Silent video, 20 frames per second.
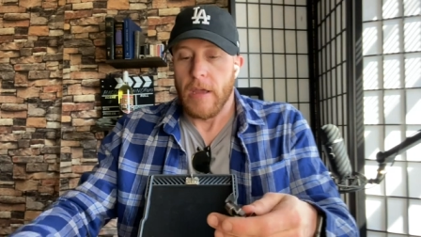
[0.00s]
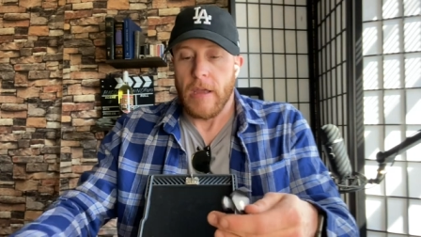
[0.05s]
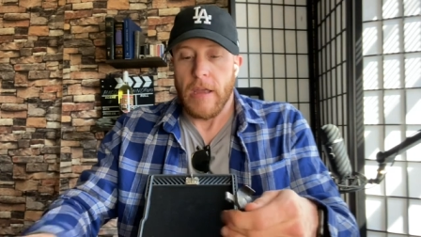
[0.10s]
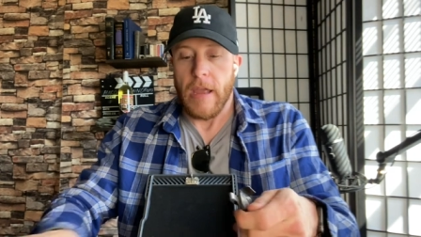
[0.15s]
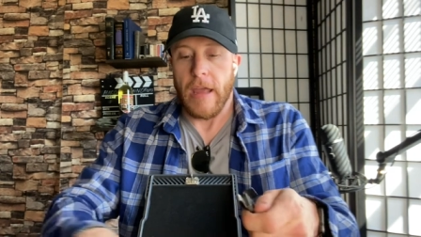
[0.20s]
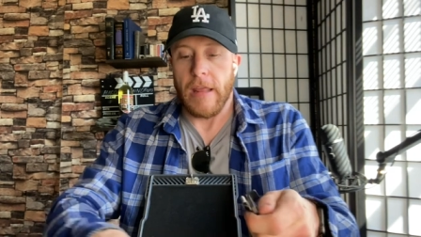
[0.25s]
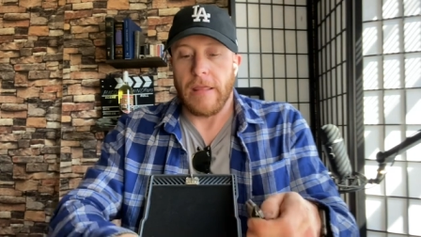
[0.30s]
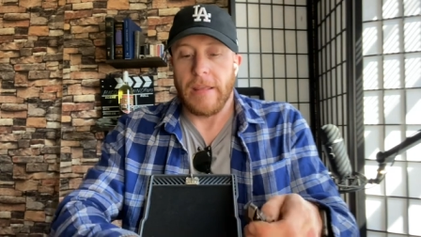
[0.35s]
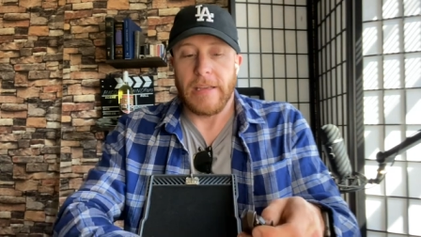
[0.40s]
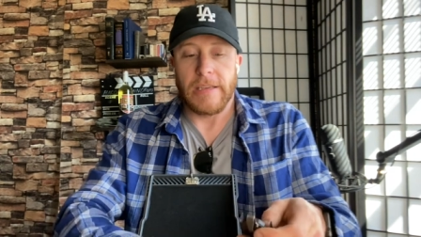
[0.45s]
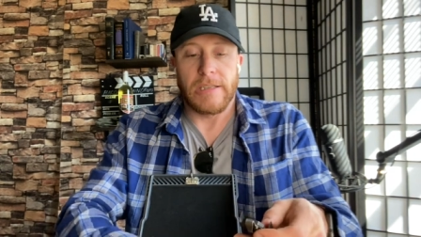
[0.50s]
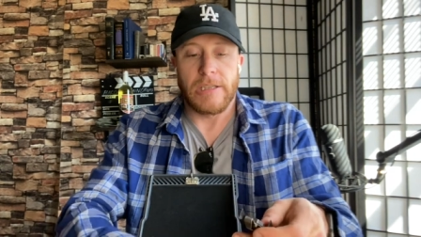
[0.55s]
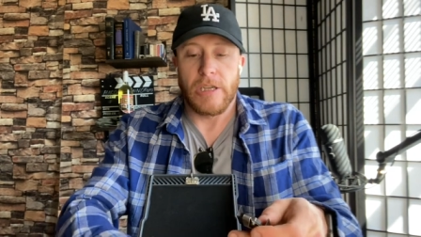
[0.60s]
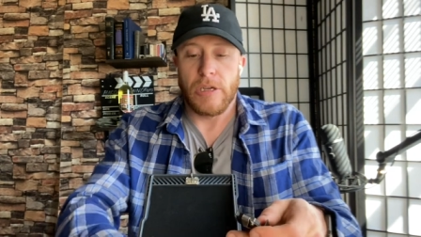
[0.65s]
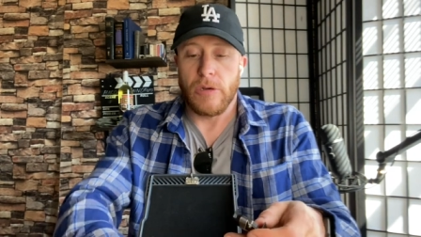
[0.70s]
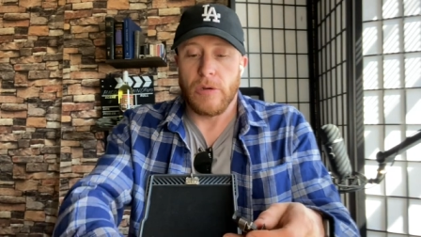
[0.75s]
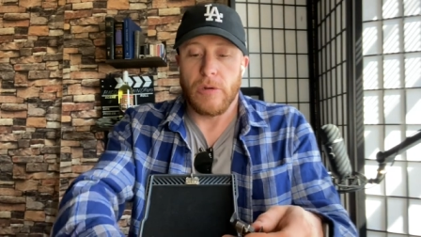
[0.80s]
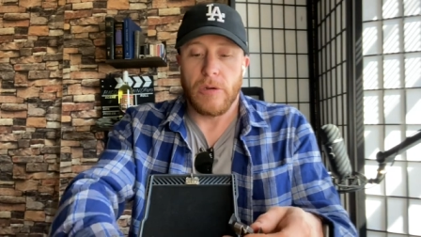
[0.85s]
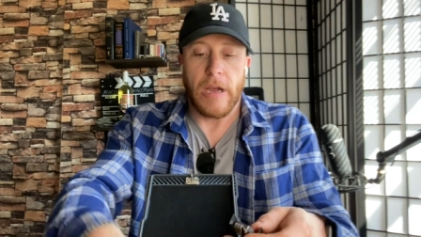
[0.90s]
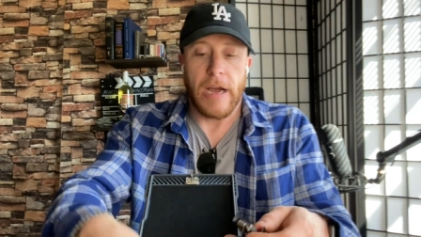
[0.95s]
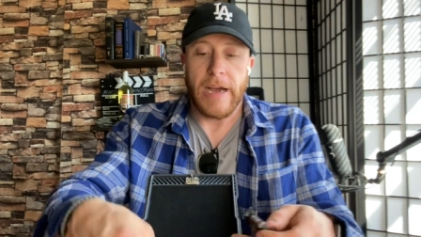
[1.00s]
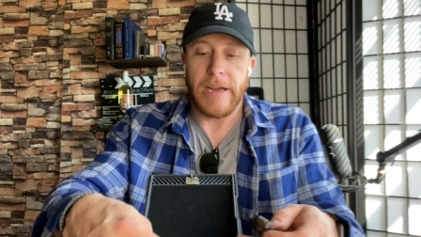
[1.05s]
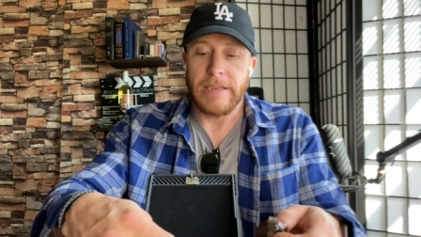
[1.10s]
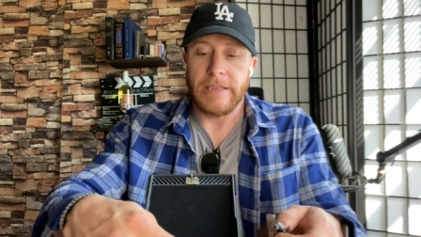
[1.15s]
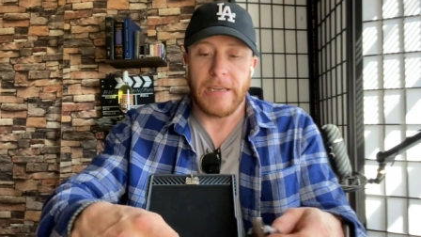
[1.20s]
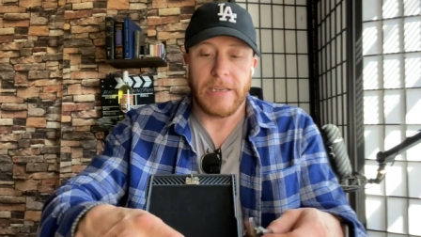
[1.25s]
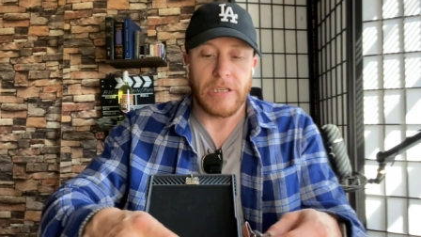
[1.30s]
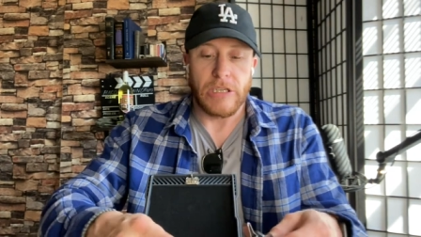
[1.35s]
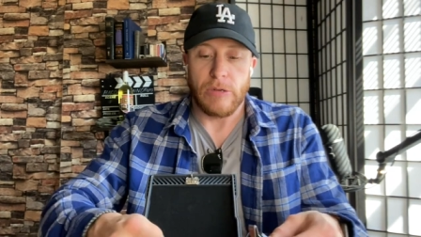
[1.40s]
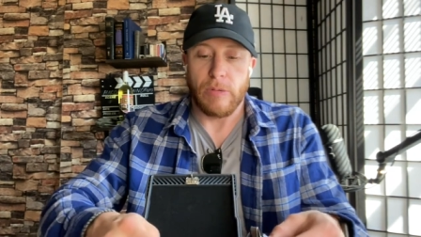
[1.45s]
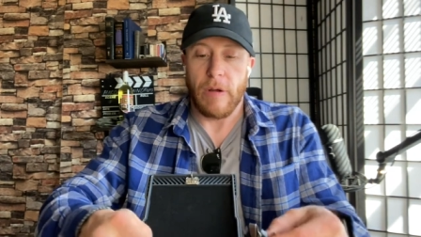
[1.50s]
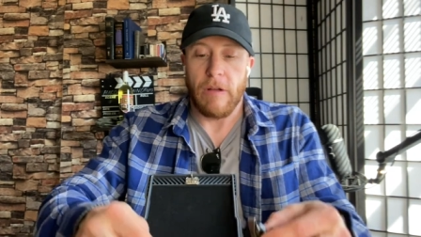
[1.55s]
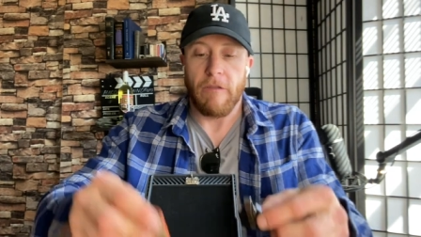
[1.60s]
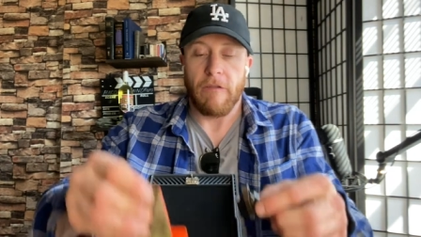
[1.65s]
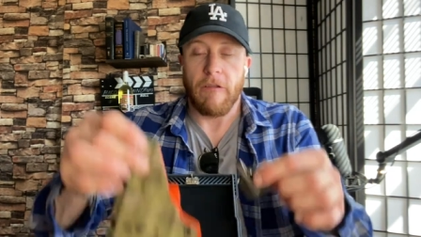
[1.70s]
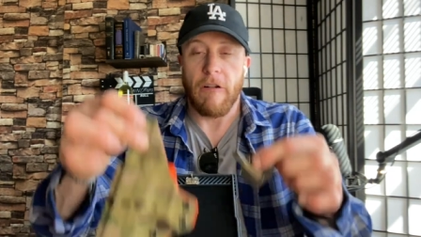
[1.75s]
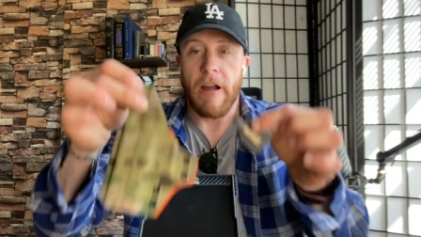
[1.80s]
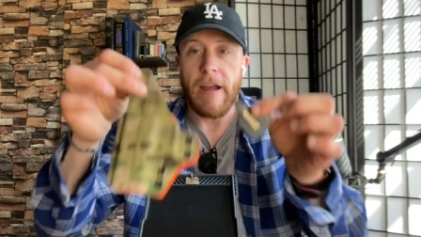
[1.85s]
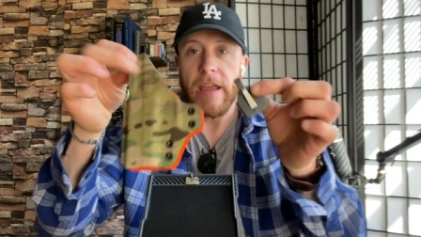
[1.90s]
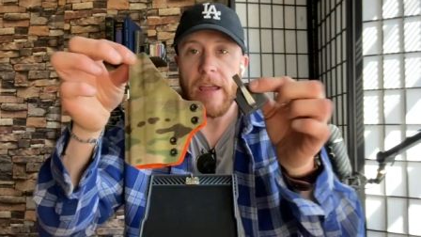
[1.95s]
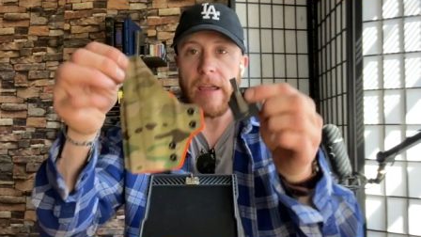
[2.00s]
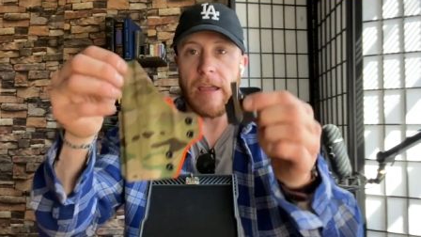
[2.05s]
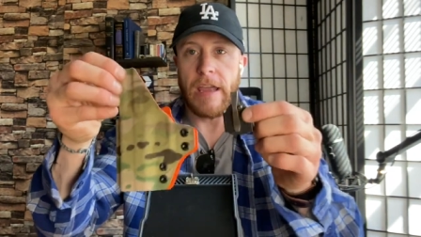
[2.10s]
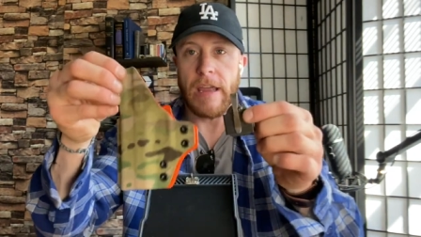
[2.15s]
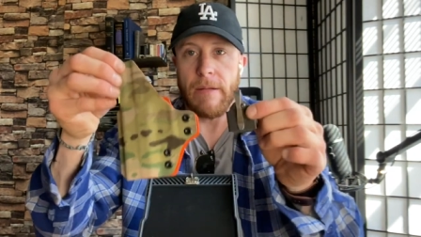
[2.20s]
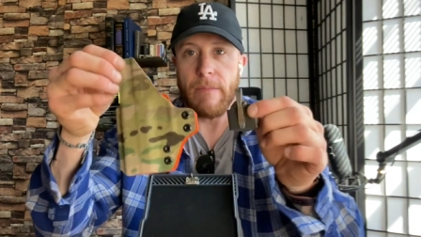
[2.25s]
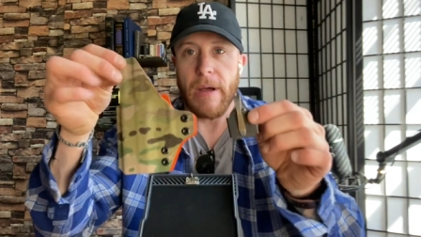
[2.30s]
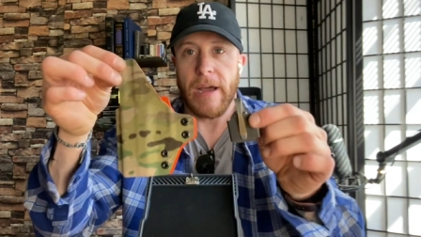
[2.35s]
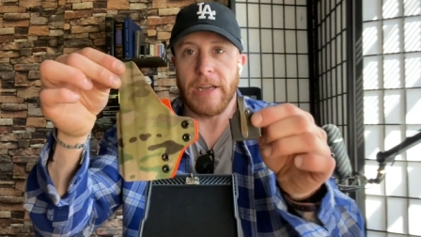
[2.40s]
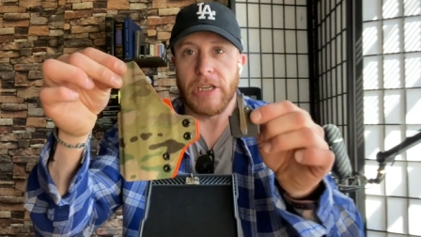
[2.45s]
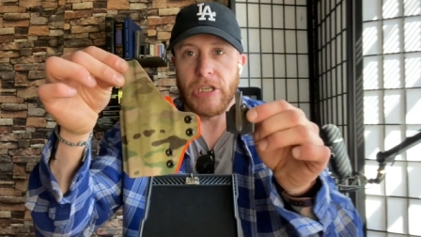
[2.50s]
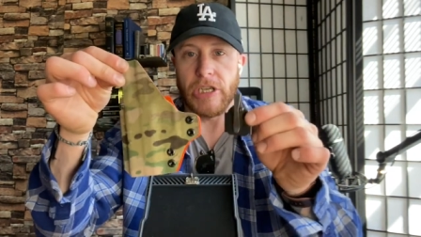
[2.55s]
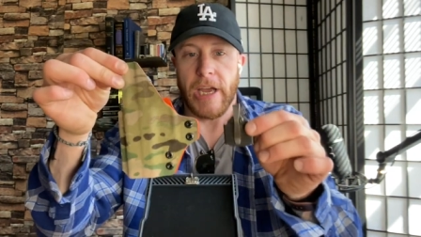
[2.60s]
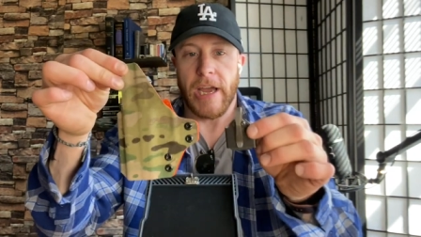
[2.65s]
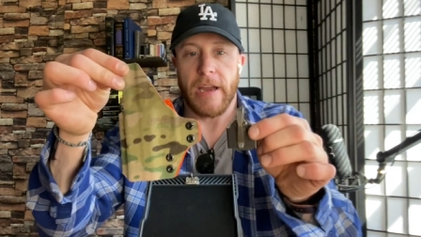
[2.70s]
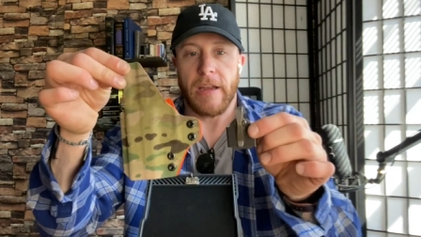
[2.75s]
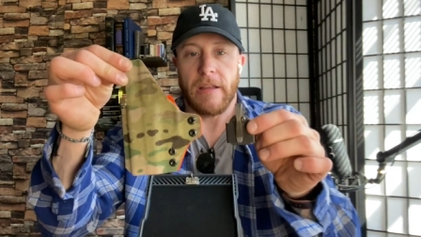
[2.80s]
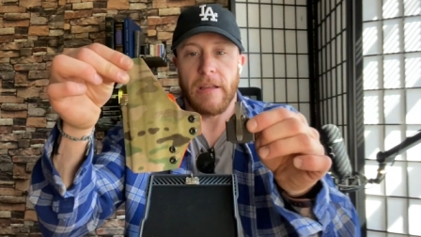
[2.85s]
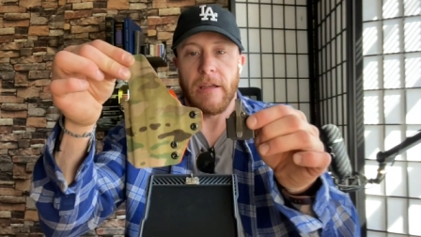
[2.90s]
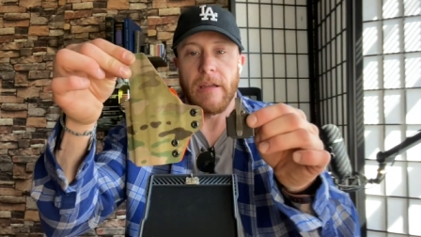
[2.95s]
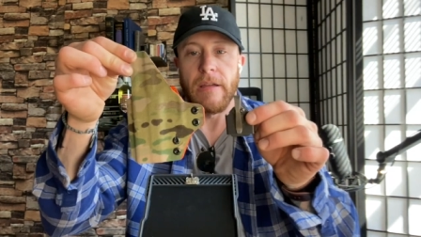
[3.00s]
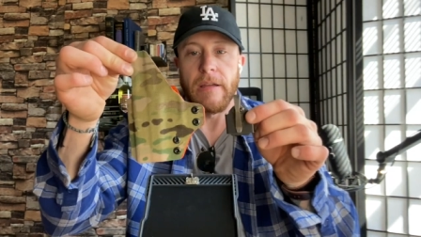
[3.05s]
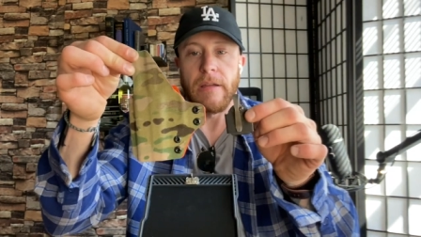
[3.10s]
And these two guys, they just went right in my checked,